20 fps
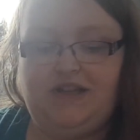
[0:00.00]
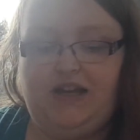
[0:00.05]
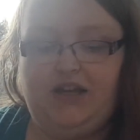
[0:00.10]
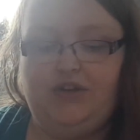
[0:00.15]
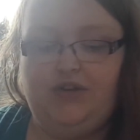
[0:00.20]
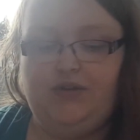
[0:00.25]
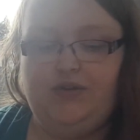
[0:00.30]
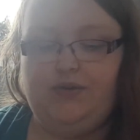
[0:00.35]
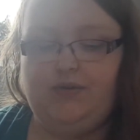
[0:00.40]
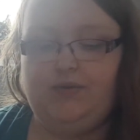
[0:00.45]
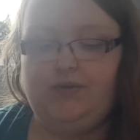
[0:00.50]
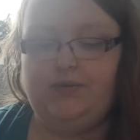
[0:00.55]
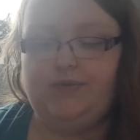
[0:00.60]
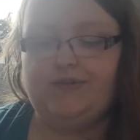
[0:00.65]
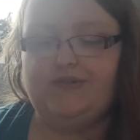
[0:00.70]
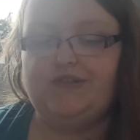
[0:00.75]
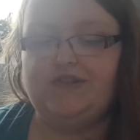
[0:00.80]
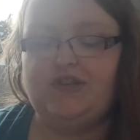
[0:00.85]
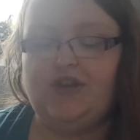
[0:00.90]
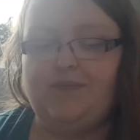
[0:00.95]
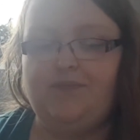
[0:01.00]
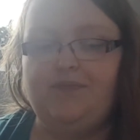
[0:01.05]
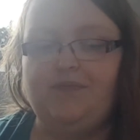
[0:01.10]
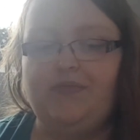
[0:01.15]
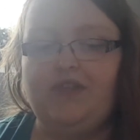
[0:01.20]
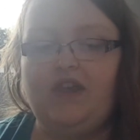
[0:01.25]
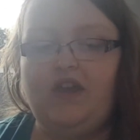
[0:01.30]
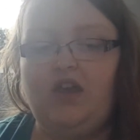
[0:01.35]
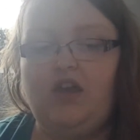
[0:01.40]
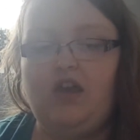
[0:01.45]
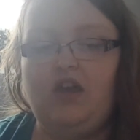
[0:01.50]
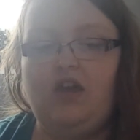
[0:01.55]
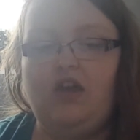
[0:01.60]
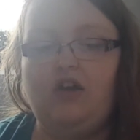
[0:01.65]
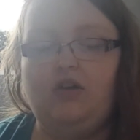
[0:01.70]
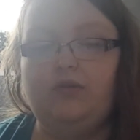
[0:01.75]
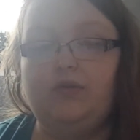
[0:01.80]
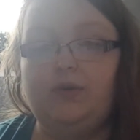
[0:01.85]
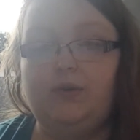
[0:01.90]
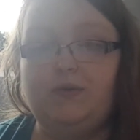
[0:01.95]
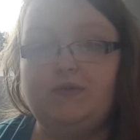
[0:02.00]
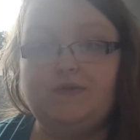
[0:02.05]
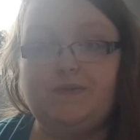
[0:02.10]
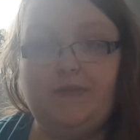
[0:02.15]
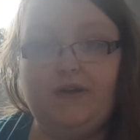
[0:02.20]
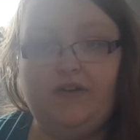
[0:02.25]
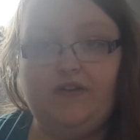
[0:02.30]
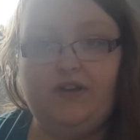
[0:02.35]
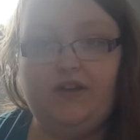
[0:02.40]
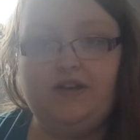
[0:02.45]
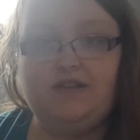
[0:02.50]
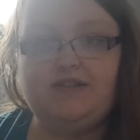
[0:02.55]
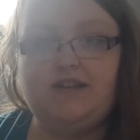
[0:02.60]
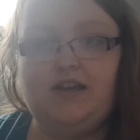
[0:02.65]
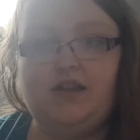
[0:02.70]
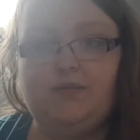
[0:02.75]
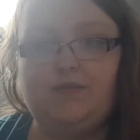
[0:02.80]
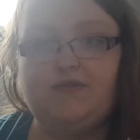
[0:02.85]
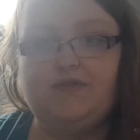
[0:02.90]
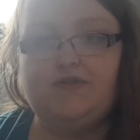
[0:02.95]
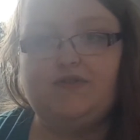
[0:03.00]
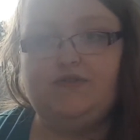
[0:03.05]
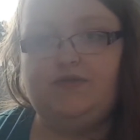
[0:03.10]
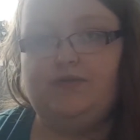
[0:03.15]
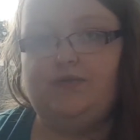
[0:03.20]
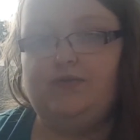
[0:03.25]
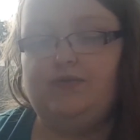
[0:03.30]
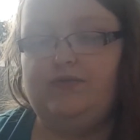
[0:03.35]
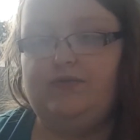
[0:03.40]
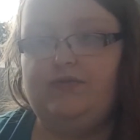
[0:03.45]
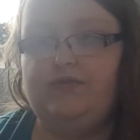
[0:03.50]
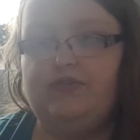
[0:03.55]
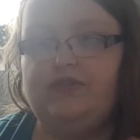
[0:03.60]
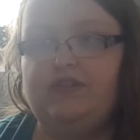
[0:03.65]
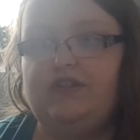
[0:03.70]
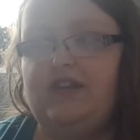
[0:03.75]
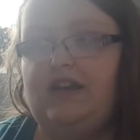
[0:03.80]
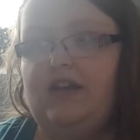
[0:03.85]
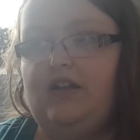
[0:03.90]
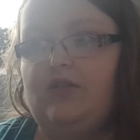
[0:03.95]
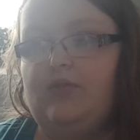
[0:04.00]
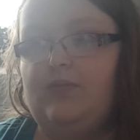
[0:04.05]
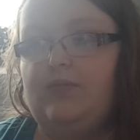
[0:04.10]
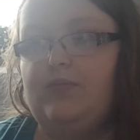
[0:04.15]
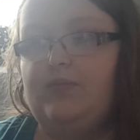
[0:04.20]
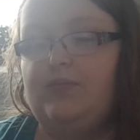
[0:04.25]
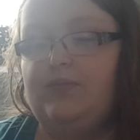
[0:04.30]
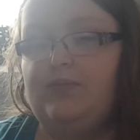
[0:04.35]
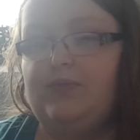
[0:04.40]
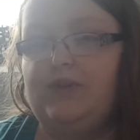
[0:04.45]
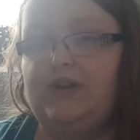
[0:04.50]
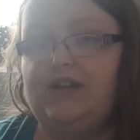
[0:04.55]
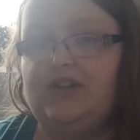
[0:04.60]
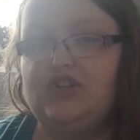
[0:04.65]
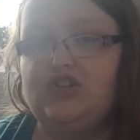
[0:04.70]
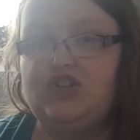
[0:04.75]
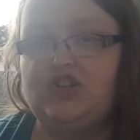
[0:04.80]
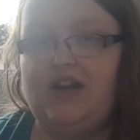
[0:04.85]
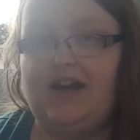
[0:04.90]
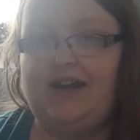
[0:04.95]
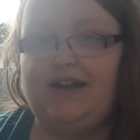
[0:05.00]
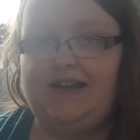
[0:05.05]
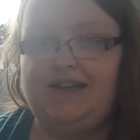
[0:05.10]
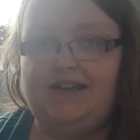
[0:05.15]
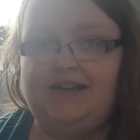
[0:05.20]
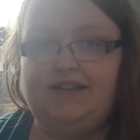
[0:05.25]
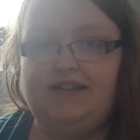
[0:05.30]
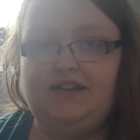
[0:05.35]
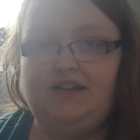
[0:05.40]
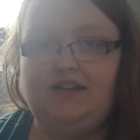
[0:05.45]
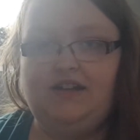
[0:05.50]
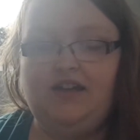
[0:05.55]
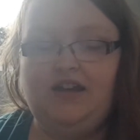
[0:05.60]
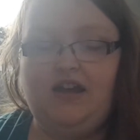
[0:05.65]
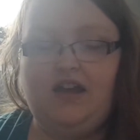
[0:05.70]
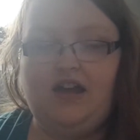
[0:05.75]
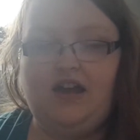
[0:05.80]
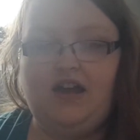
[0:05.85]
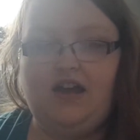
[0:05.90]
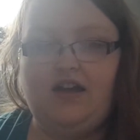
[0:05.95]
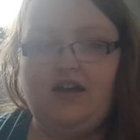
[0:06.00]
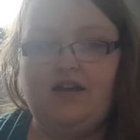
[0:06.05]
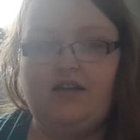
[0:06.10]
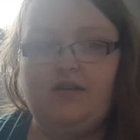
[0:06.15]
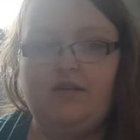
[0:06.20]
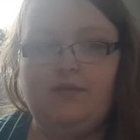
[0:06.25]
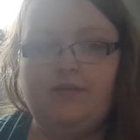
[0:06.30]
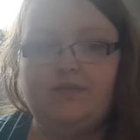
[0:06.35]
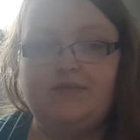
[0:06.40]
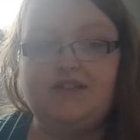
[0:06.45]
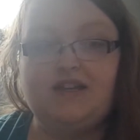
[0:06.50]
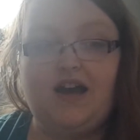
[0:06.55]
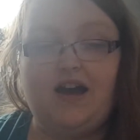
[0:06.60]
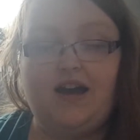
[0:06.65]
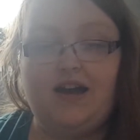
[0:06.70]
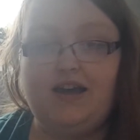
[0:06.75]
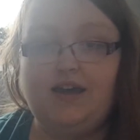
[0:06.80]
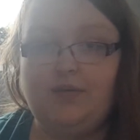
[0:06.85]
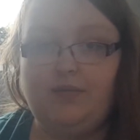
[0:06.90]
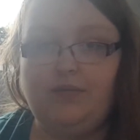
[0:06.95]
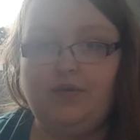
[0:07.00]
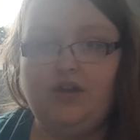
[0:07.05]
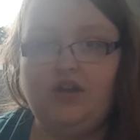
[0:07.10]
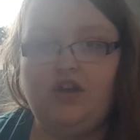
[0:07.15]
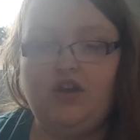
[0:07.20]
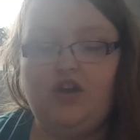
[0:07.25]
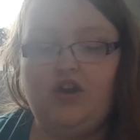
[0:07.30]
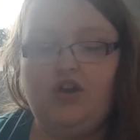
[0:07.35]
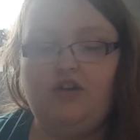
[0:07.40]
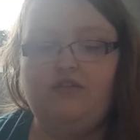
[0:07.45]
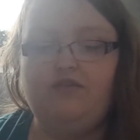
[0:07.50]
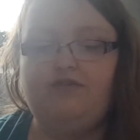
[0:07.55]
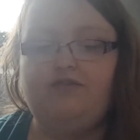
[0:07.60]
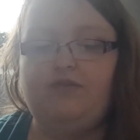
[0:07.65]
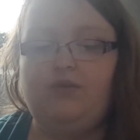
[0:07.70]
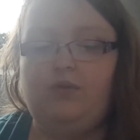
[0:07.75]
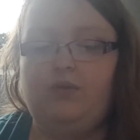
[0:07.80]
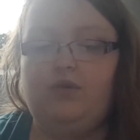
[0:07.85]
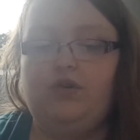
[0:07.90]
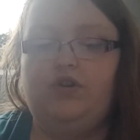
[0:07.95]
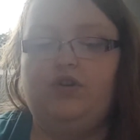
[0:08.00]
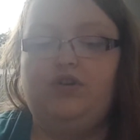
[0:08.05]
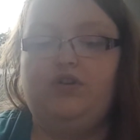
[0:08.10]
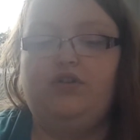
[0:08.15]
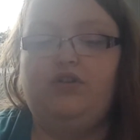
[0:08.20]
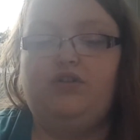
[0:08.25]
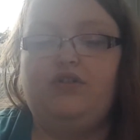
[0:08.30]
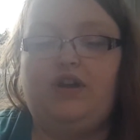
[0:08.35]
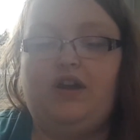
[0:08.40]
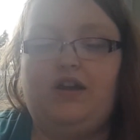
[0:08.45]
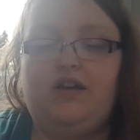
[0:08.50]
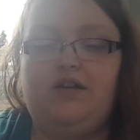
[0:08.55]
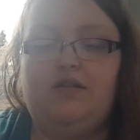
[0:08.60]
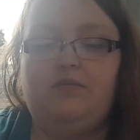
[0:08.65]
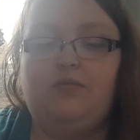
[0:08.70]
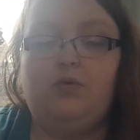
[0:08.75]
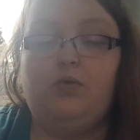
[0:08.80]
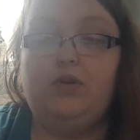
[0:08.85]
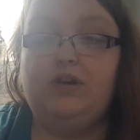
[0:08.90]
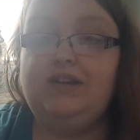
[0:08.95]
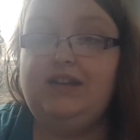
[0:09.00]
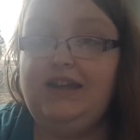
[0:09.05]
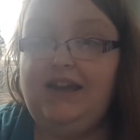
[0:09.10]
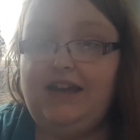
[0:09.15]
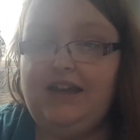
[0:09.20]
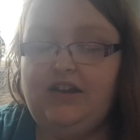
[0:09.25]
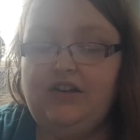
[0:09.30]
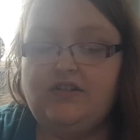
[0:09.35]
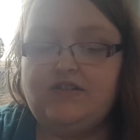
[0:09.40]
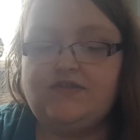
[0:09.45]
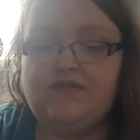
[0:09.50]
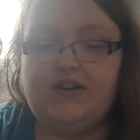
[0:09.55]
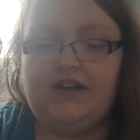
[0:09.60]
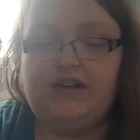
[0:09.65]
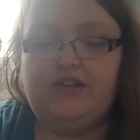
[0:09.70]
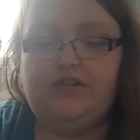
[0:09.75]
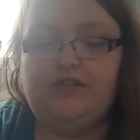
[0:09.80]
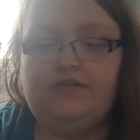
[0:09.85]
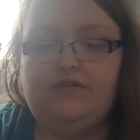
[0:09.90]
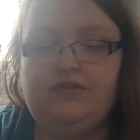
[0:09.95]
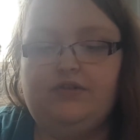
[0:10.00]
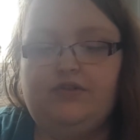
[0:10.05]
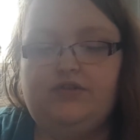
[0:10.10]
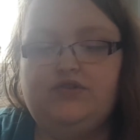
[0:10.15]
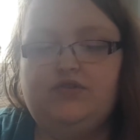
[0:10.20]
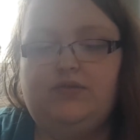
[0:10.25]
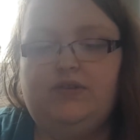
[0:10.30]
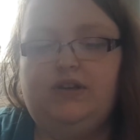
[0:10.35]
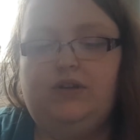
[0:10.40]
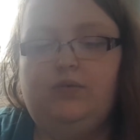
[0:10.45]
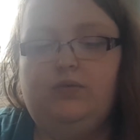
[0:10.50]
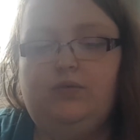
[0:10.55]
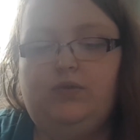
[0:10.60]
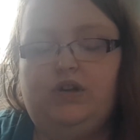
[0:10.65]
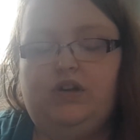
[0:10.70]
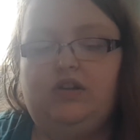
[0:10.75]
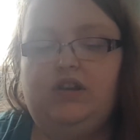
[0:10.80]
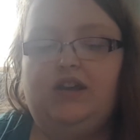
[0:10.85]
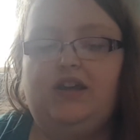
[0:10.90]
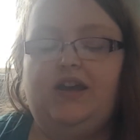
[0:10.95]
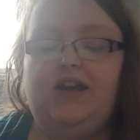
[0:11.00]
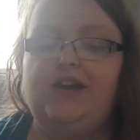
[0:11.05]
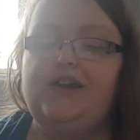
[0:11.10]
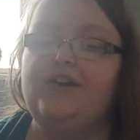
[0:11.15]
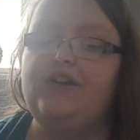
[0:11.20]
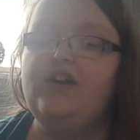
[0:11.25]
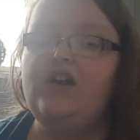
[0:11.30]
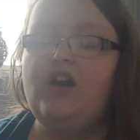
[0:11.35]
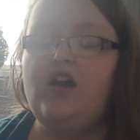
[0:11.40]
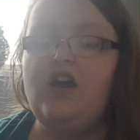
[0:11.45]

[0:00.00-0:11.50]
I use rosemary to help soothe, to help bring shine, thyme for oily hair. It's very good for controlling oily hair.